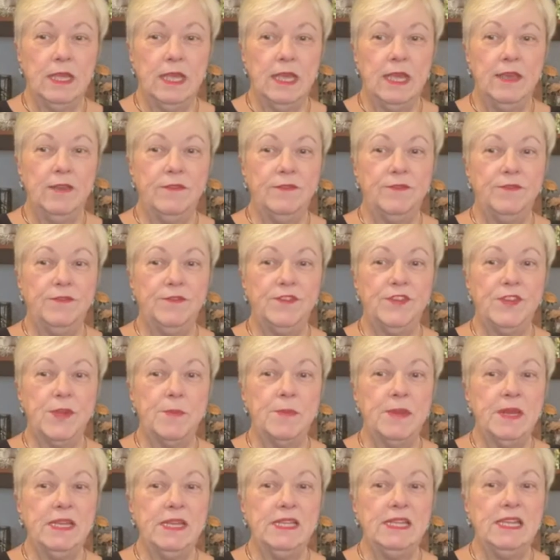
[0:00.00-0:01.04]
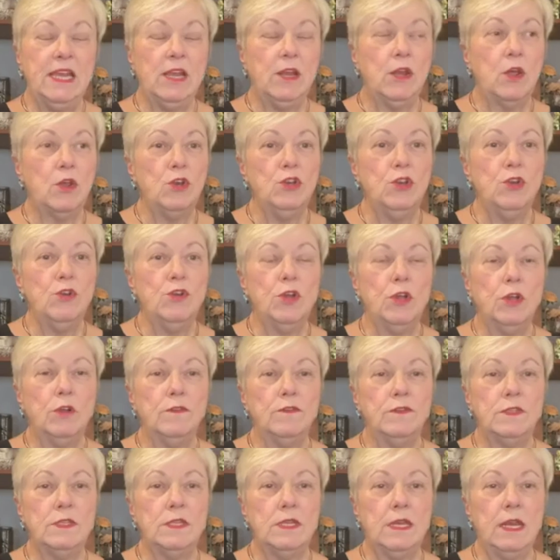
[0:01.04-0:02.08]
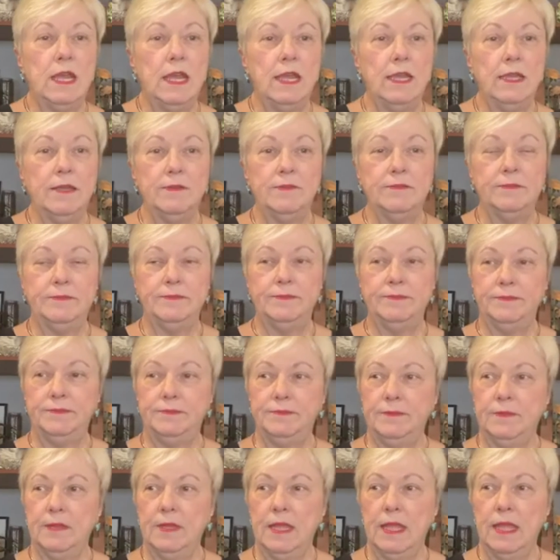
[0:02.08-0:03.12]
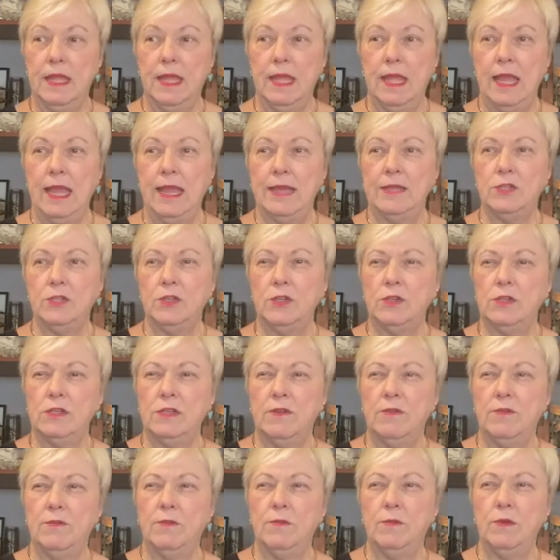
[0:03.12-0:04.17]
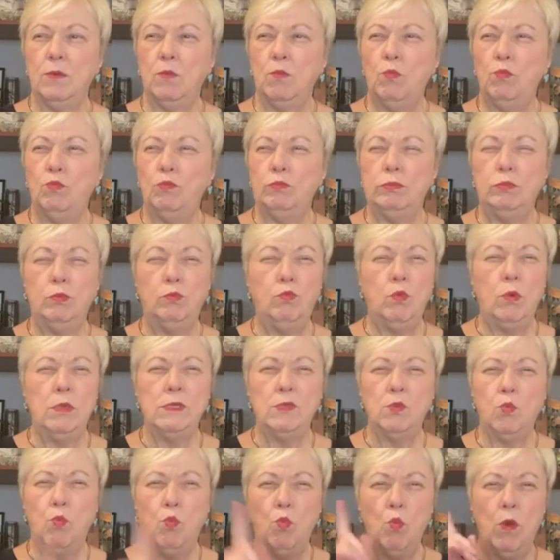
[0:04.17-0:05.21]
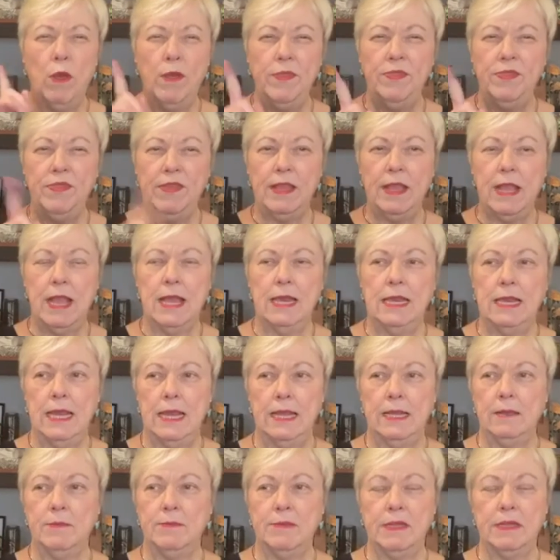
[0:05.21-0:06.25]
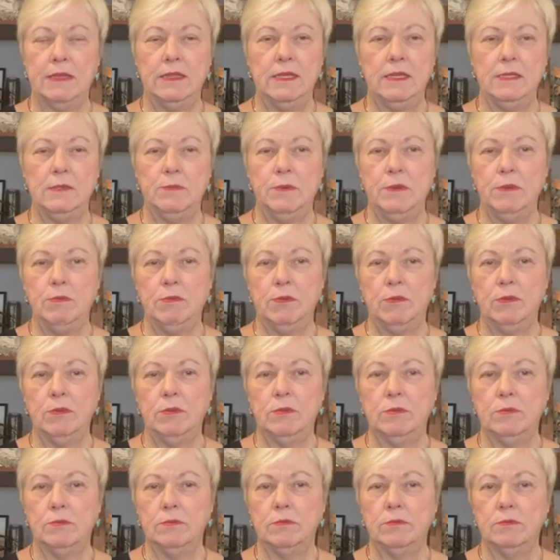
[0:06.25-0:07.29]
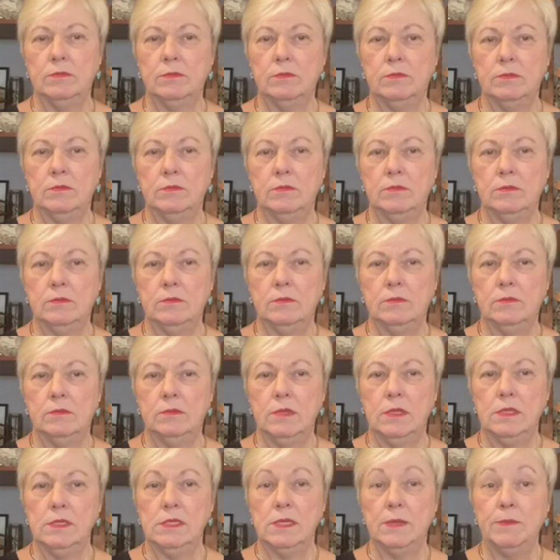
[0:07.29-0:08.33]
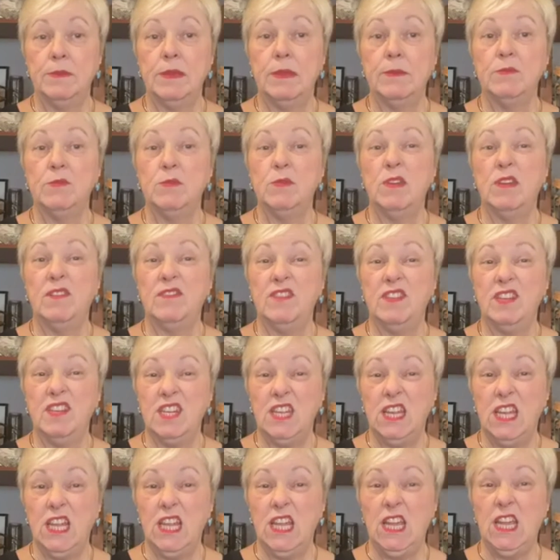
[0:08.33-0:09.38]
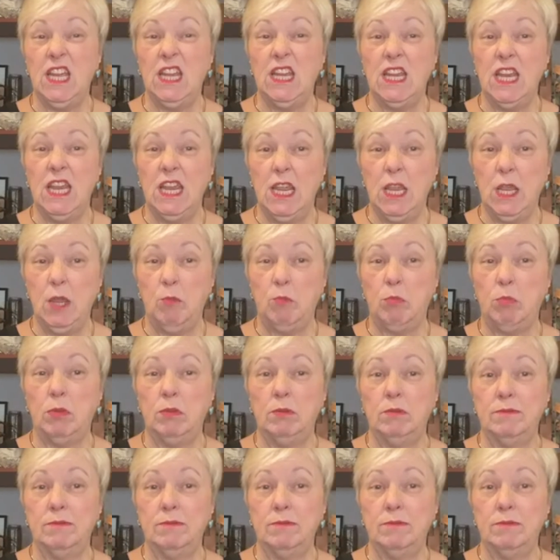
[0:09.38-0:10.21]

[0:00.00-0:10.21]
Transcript: If somebody's getting on your nerves today, ask yourself, what's one thing I like about these people? And sometimes we have to dig deep.